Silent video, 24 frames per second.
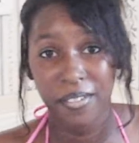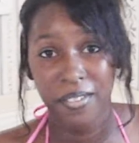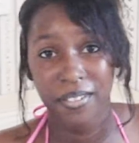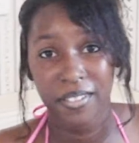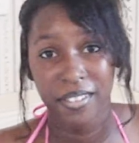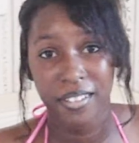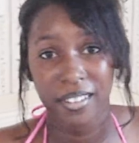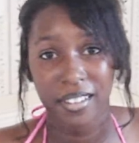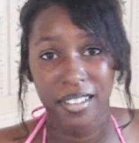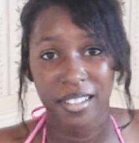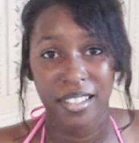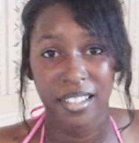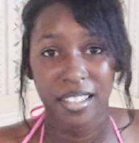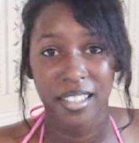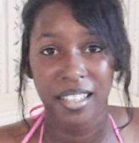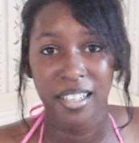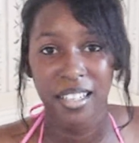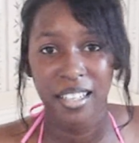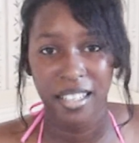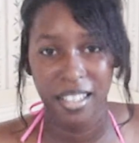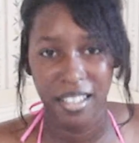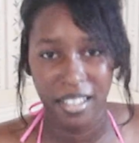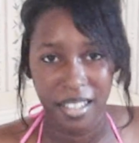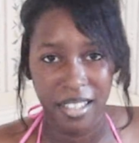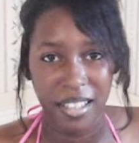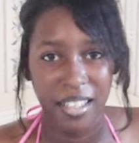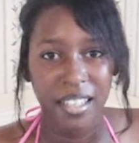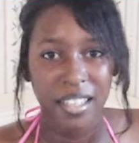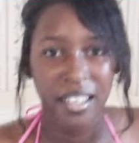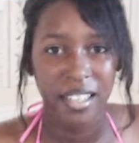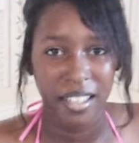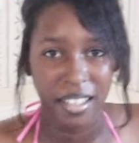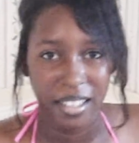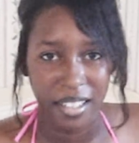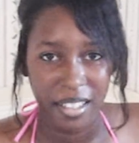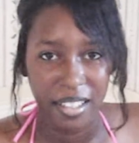I want them to know.
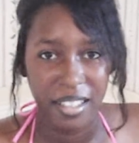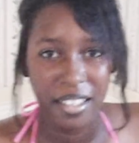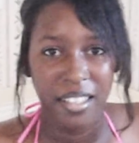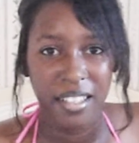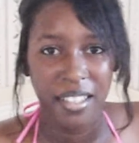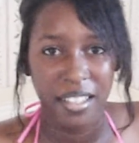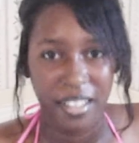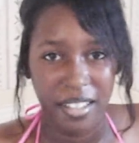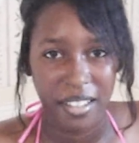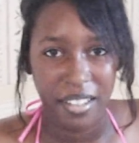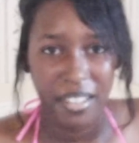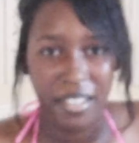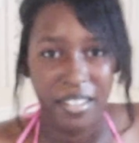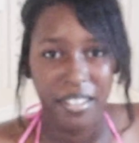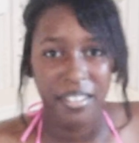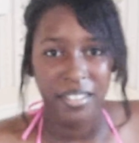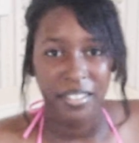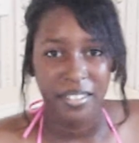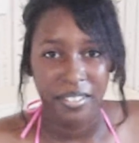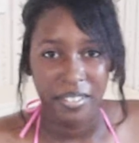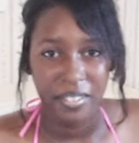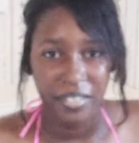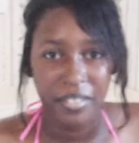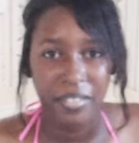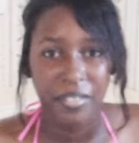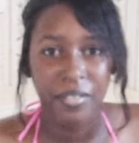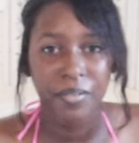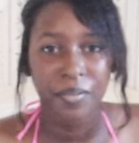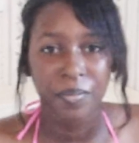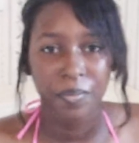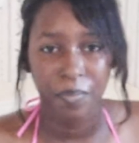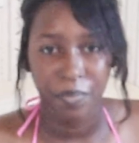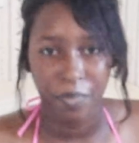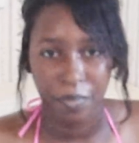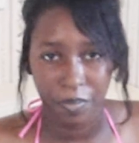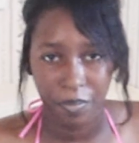Because I know what you're doing, but I
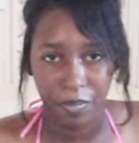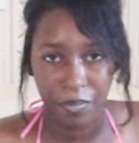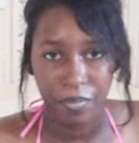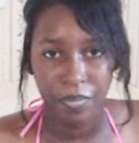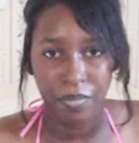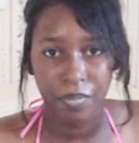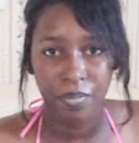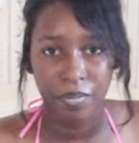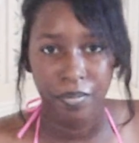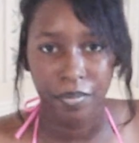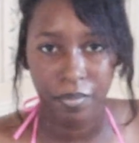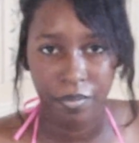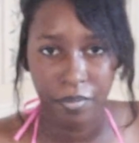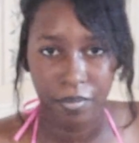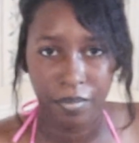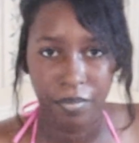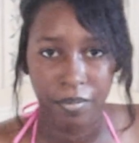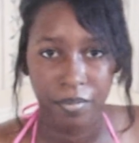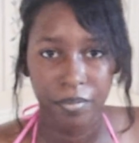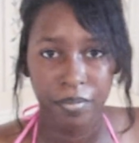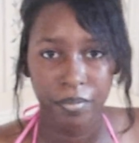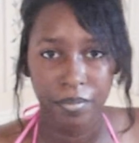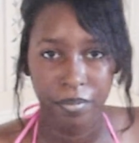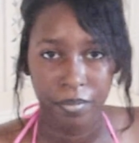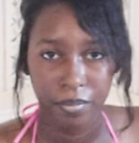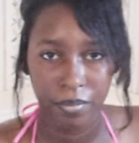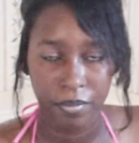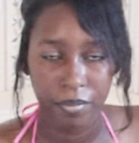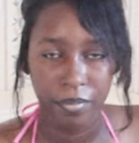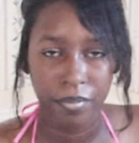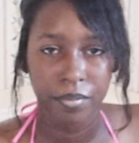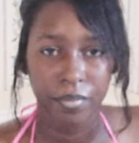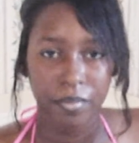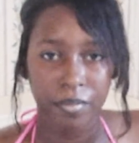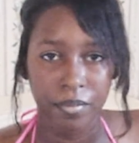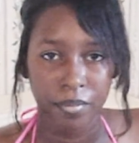want everybody in the world to
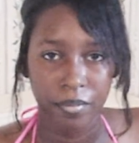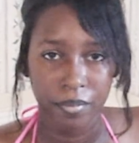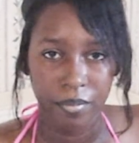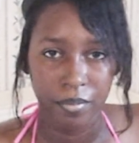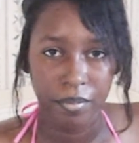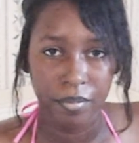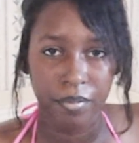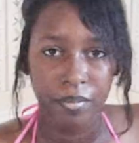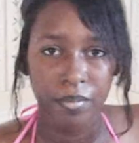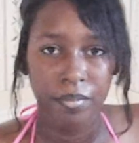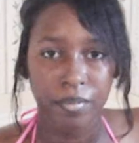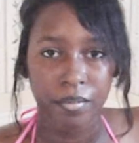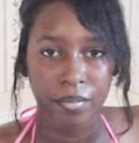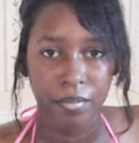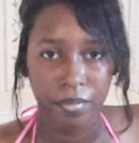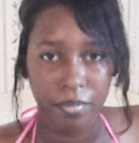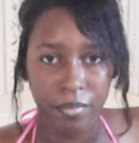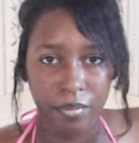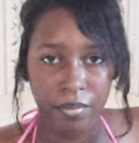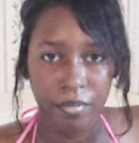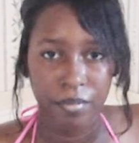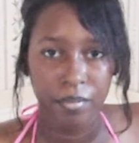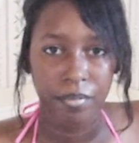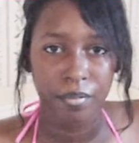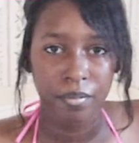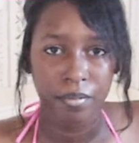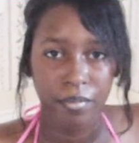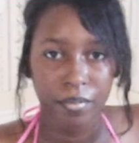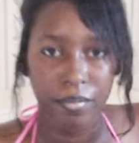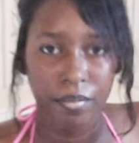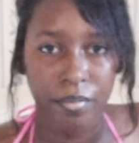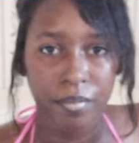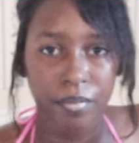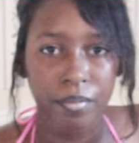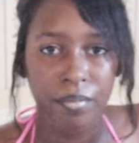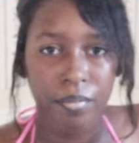know what you're doing on your own
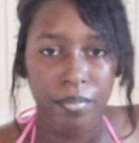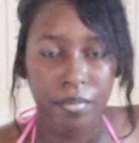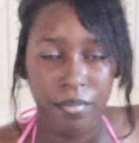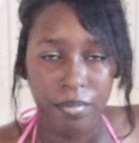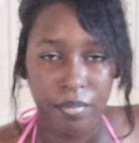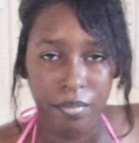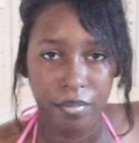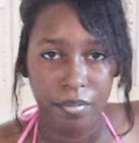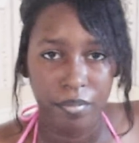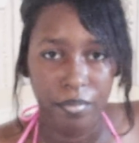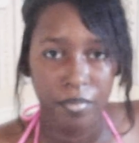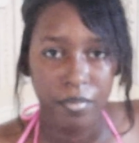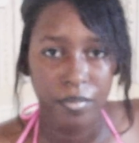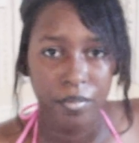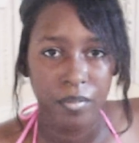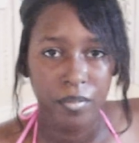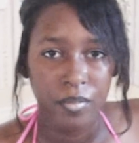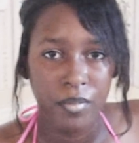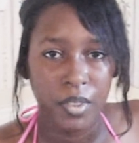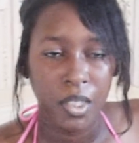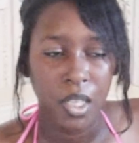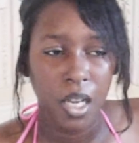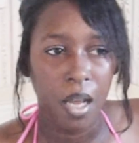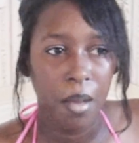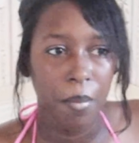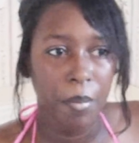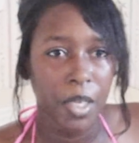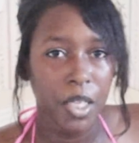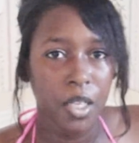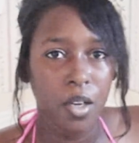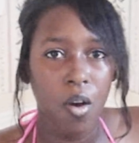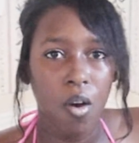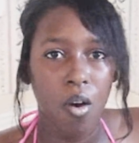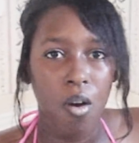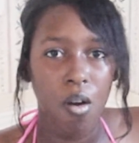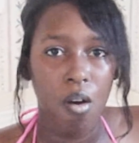without me helping you. a,
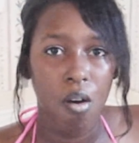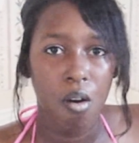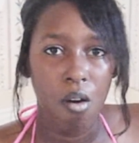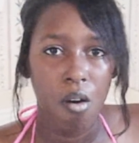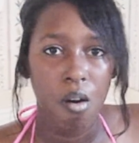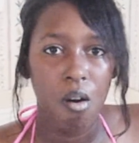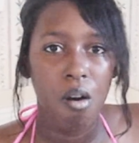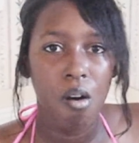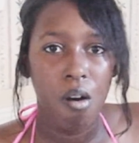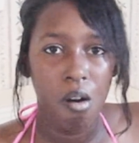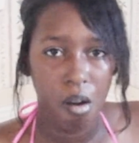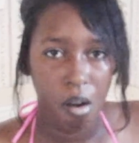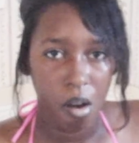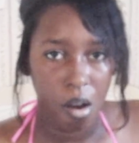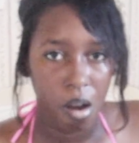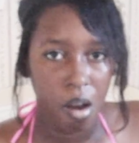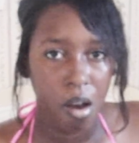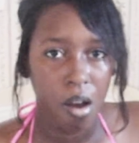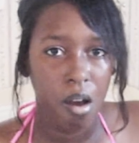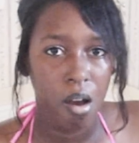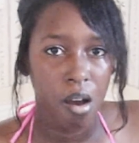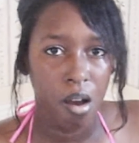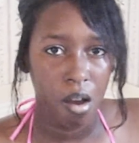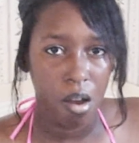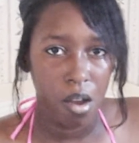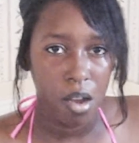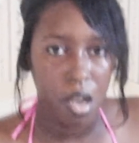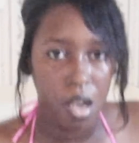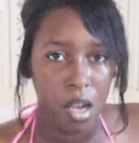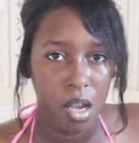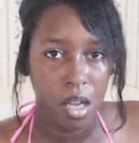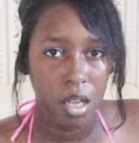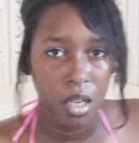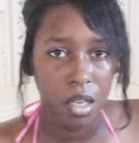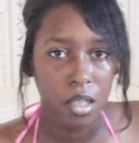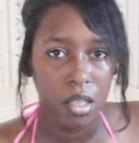lot, a lot of people thinking that
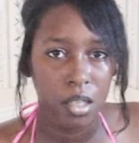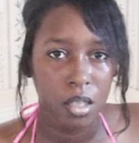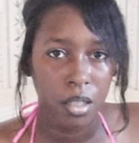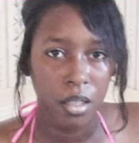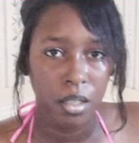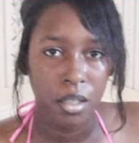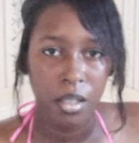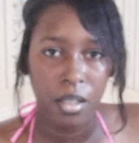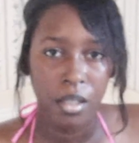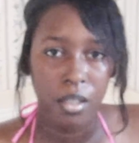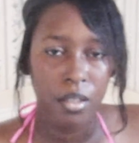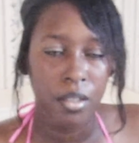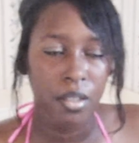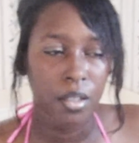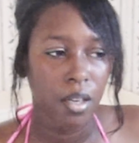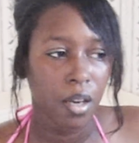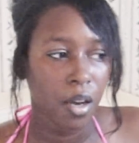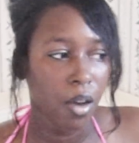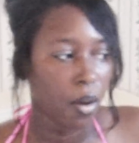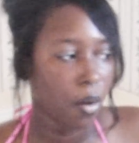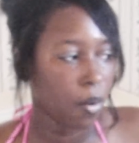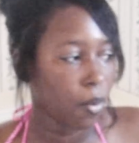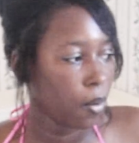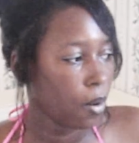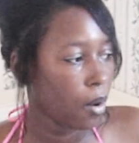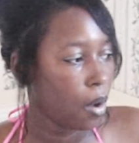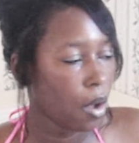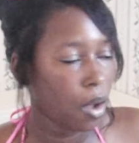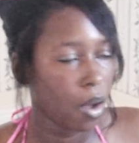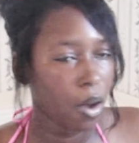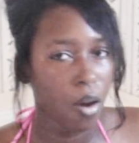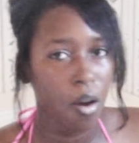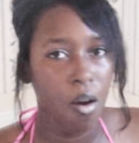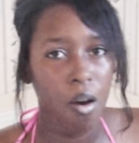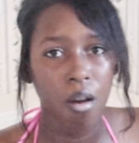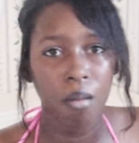Punkinfoot ain't going to move without no, DJ
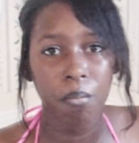Butter.